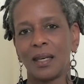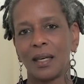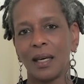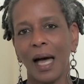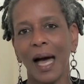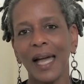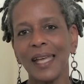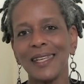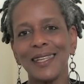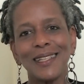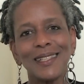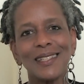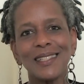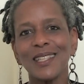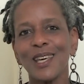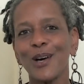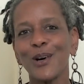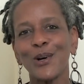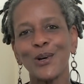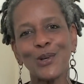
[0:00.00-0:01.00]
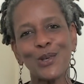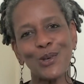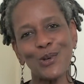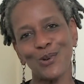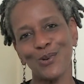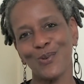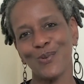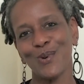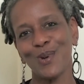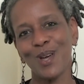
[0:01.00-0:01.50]
I didn't tell
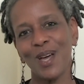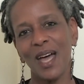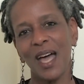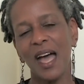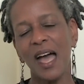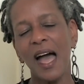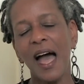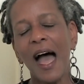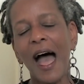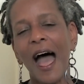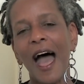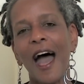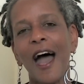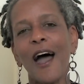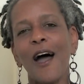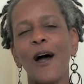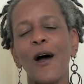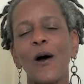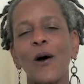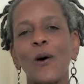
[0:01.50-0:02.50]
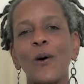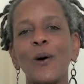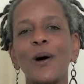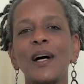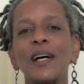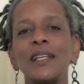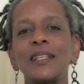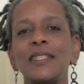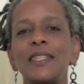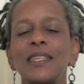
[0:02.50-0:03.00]
you how
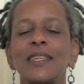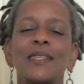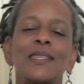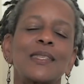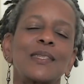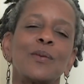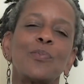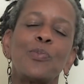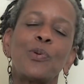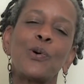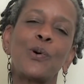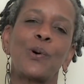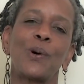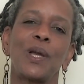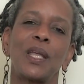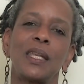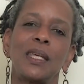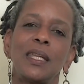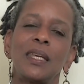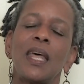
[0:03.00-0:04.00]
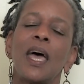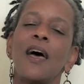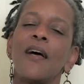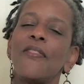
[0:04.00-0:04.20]
disappointed